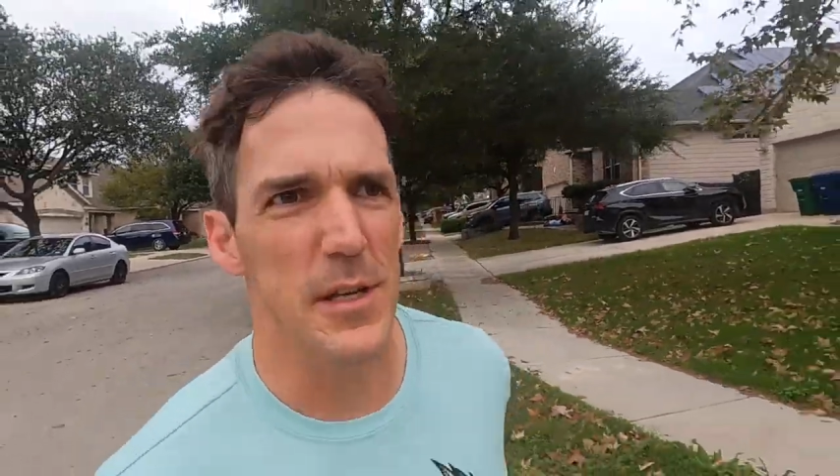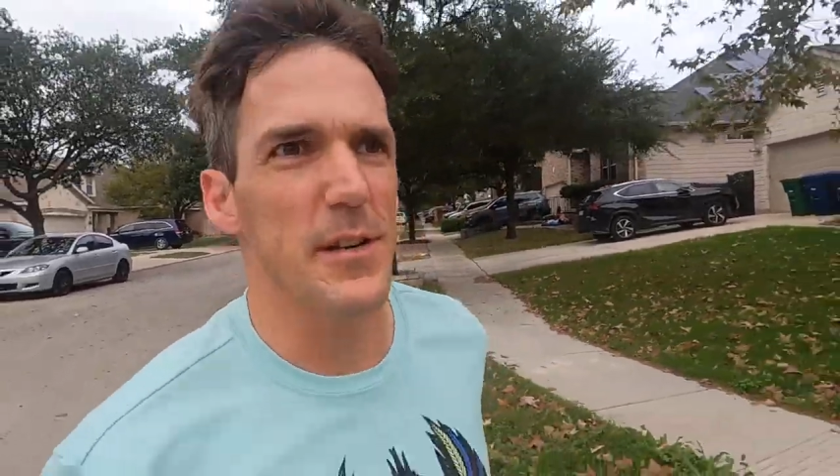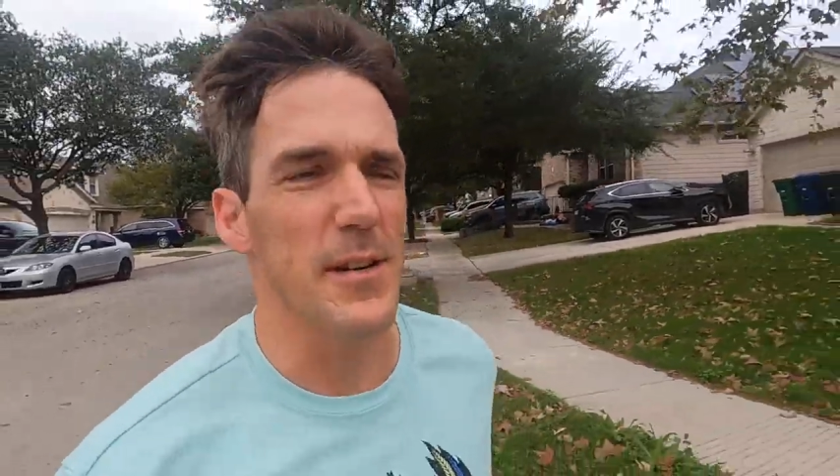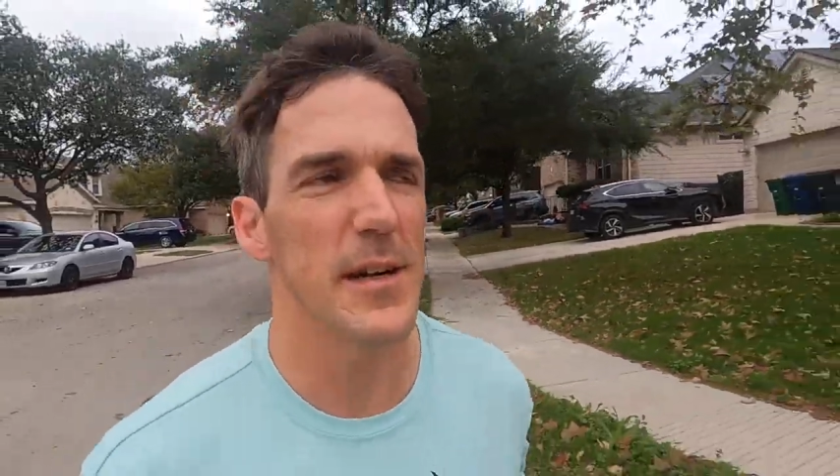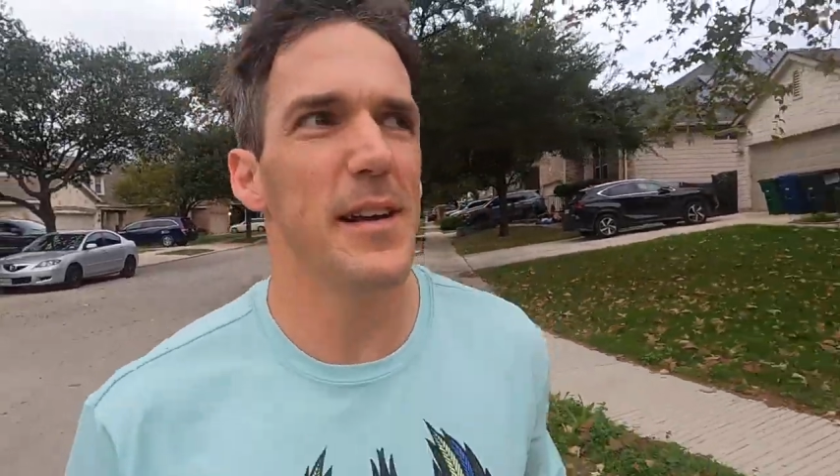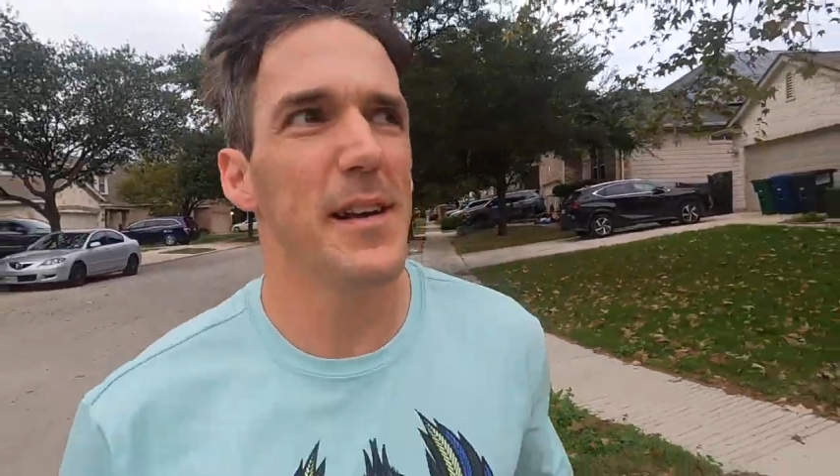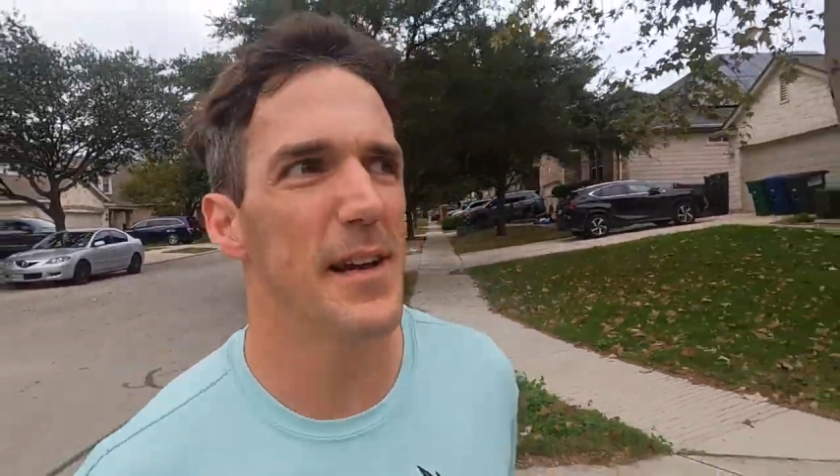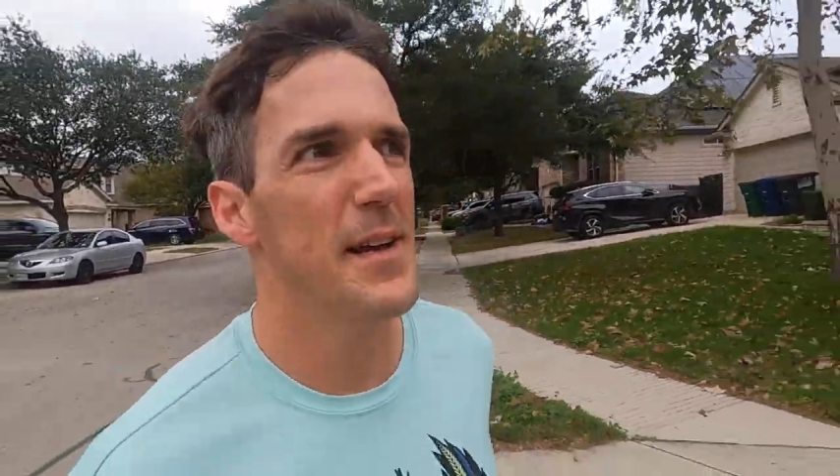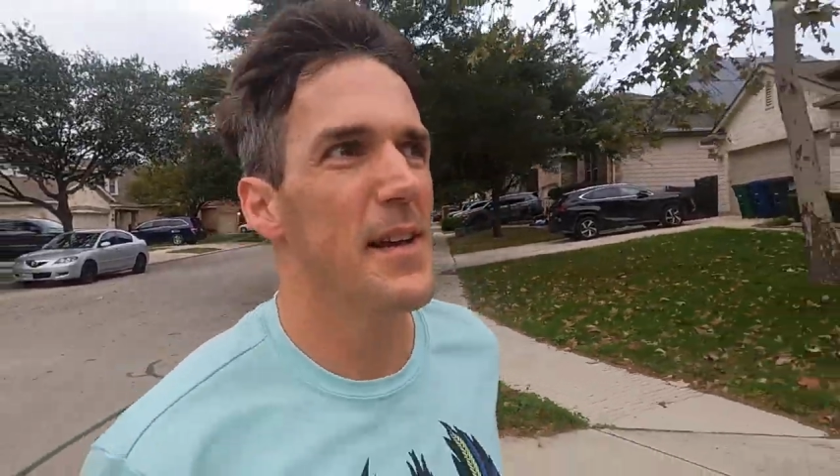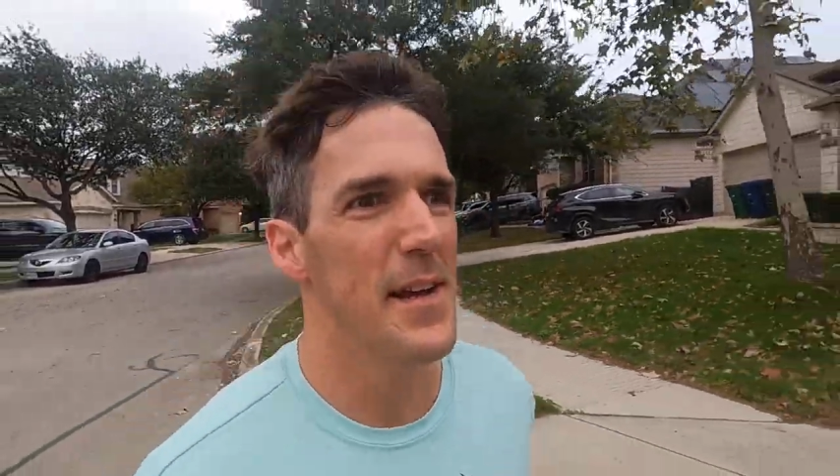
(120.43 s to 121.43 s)
year.
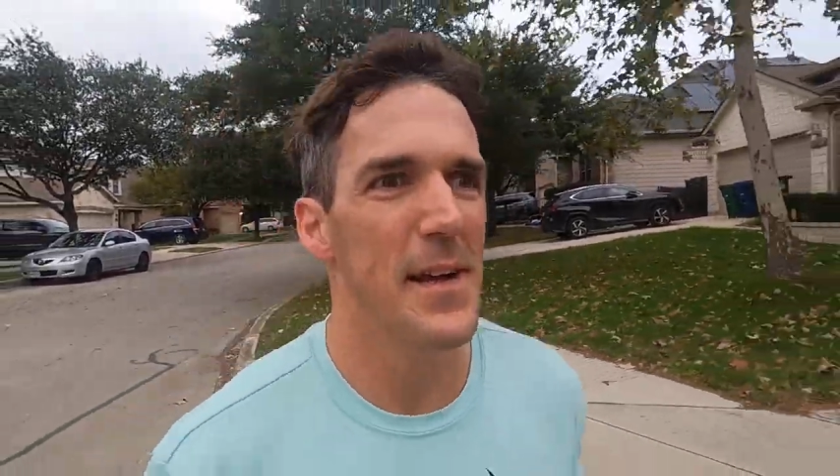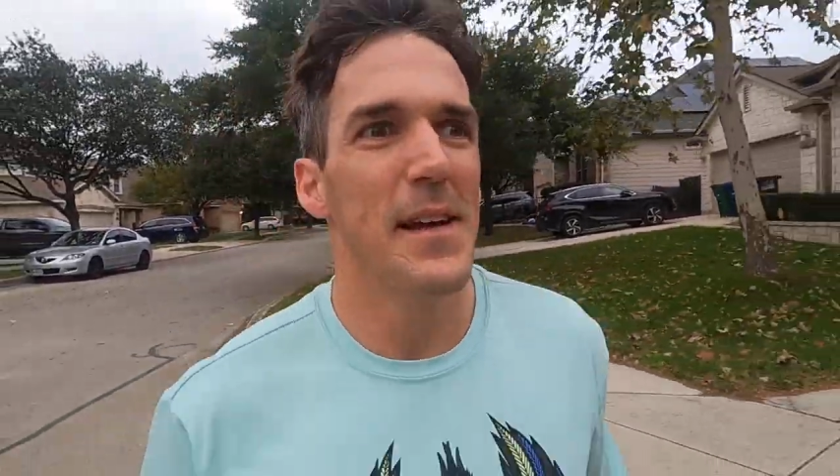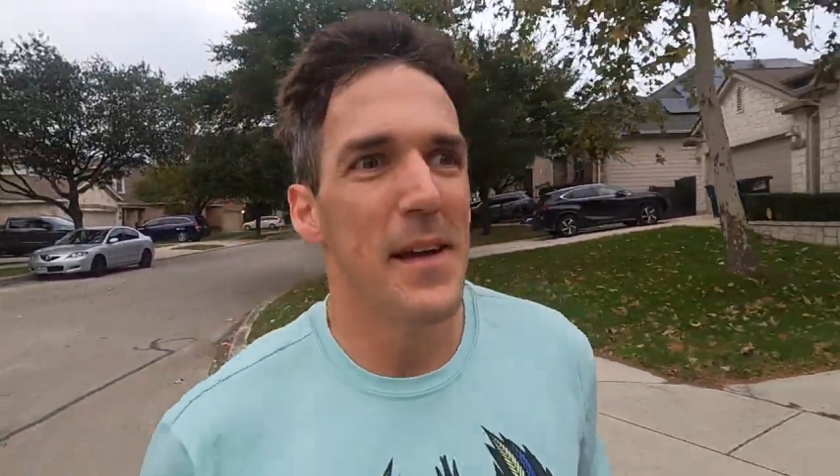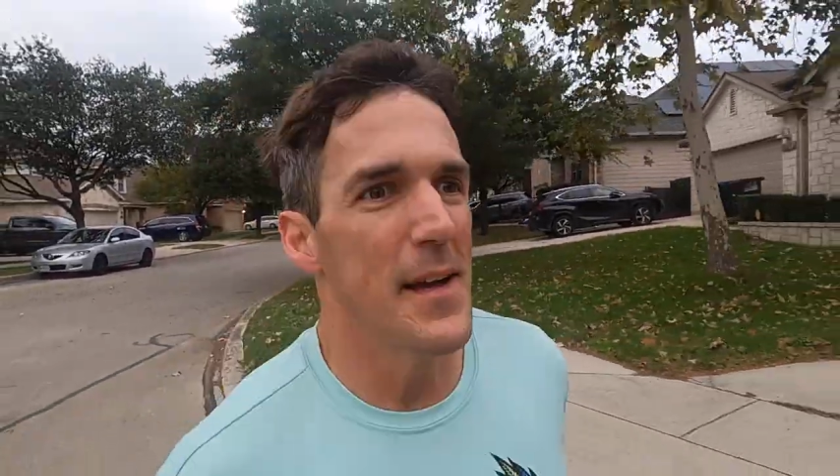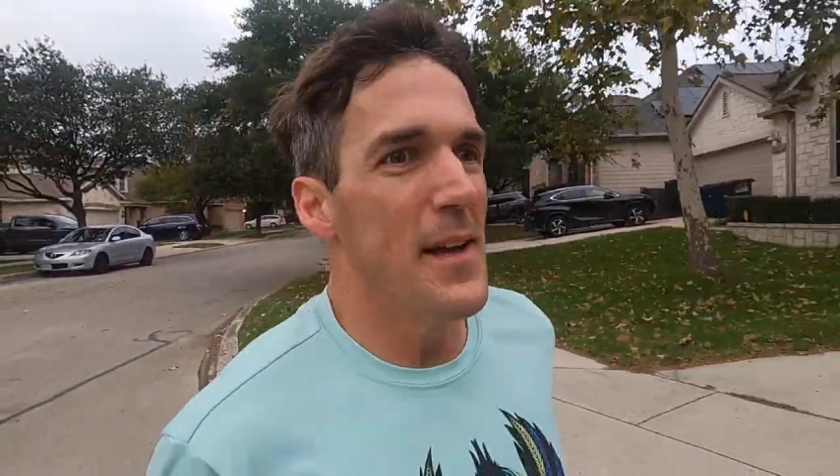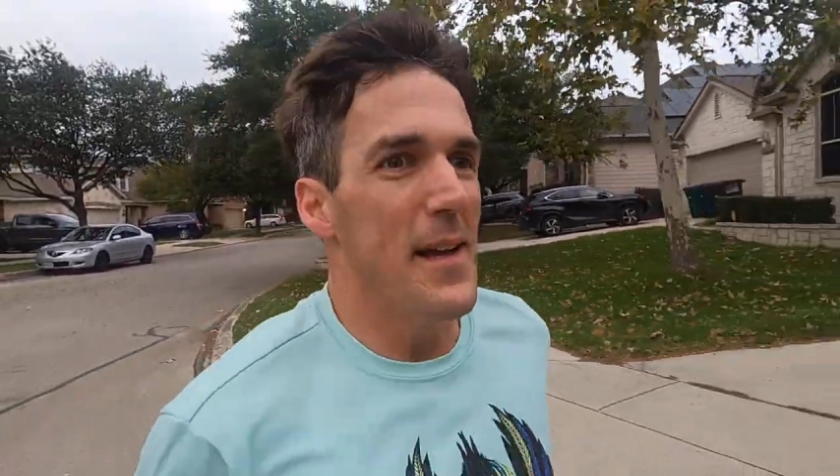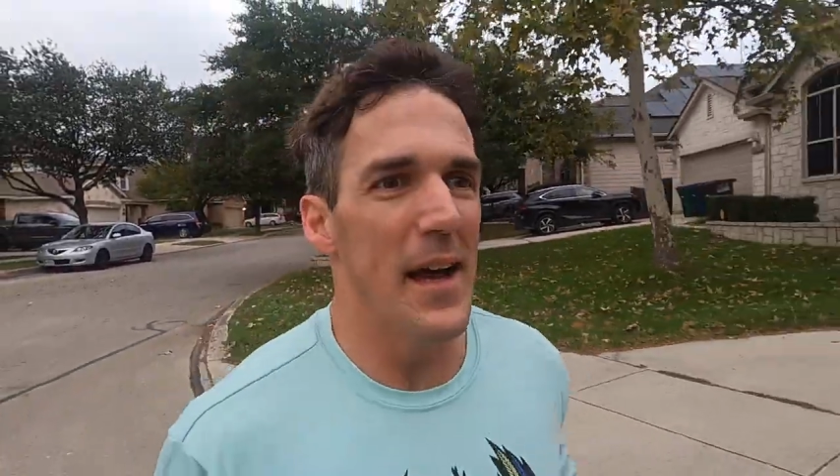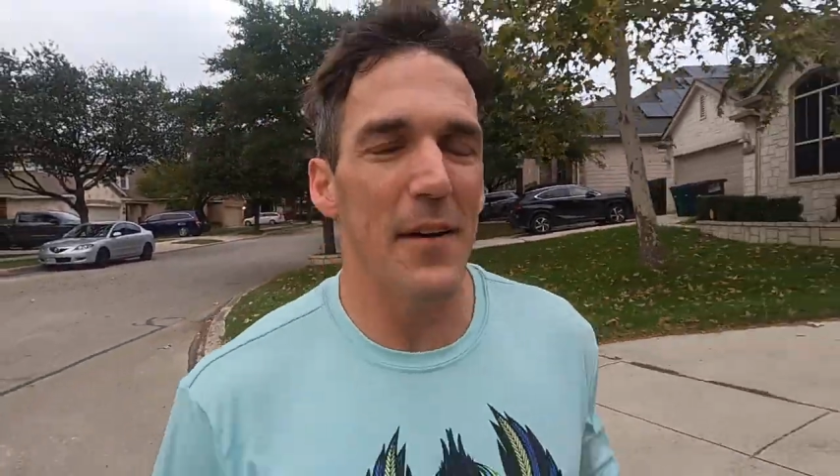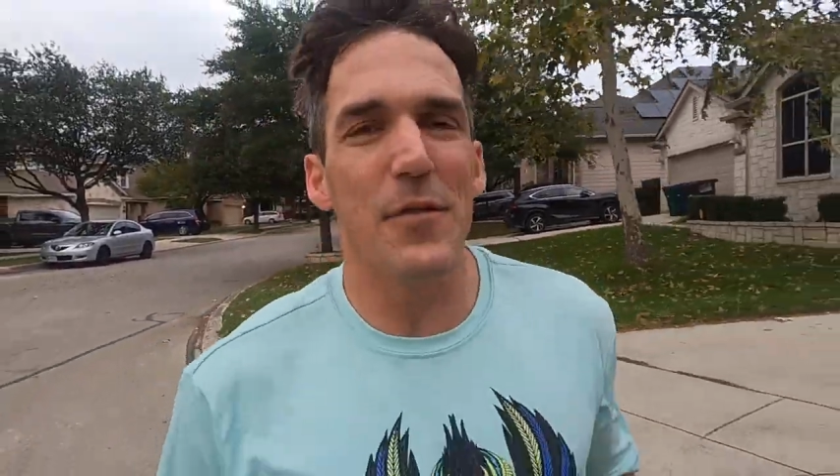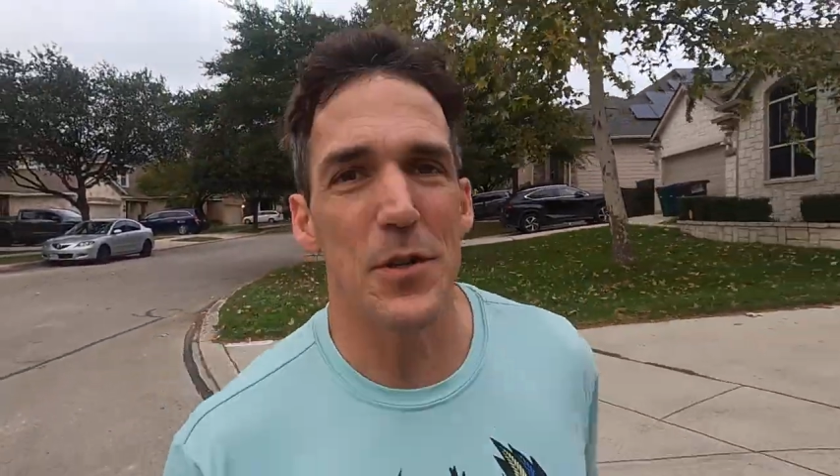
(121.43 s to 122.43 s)
After